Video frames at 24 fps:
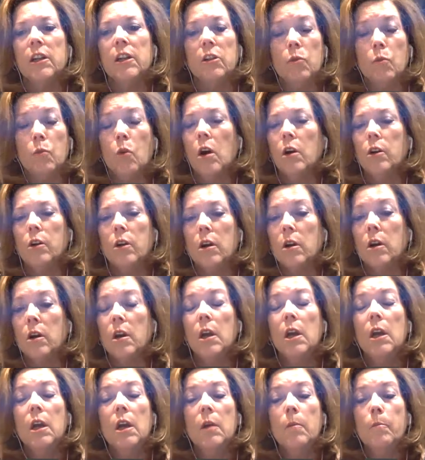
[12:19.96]
Walker,
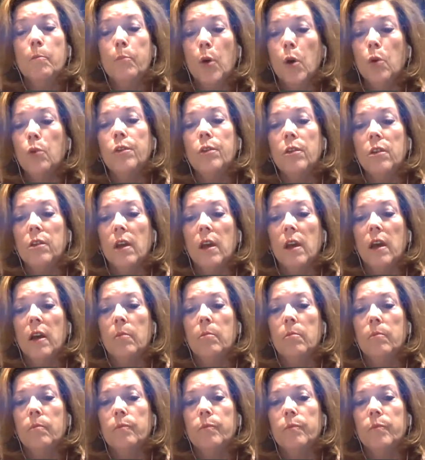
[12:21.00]
both of
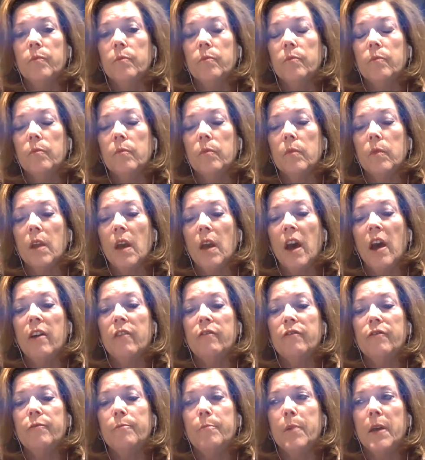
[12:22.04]
them
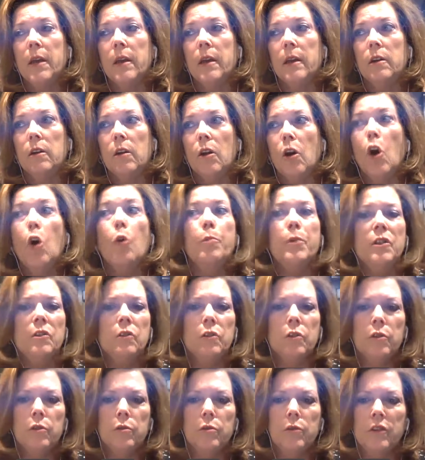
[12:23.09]
have been open
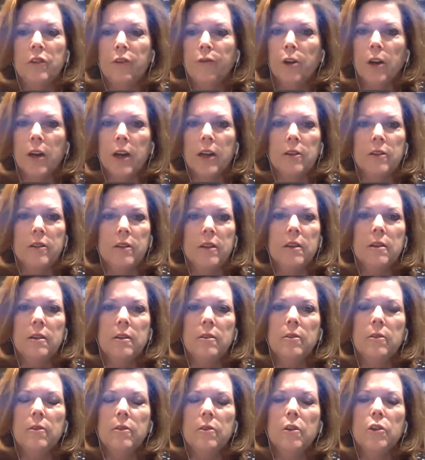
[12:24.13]
to different
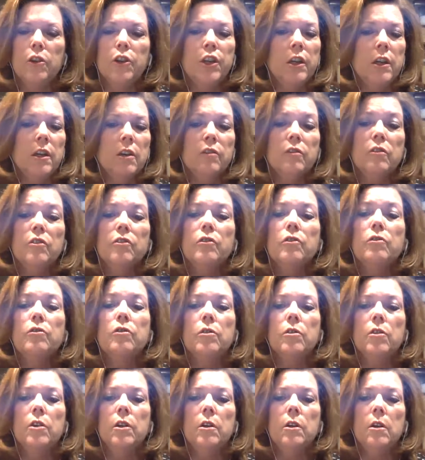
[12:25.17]
ideas. She
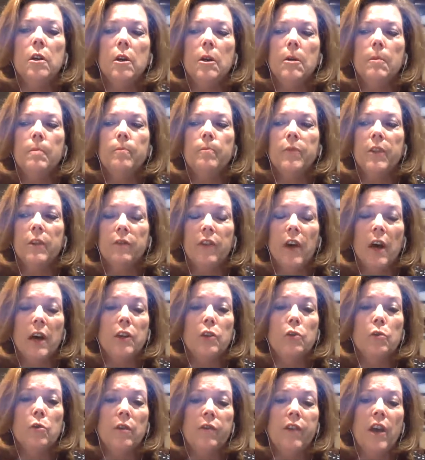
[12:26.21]
understood the
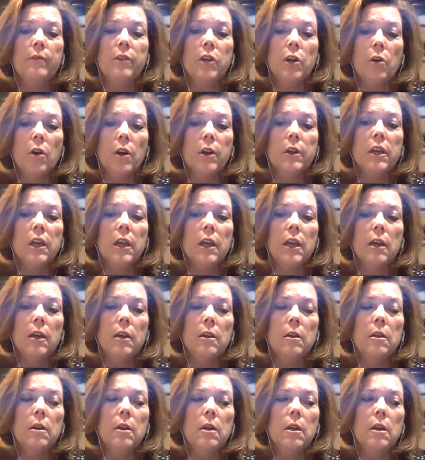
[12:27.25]
value of having Narcan.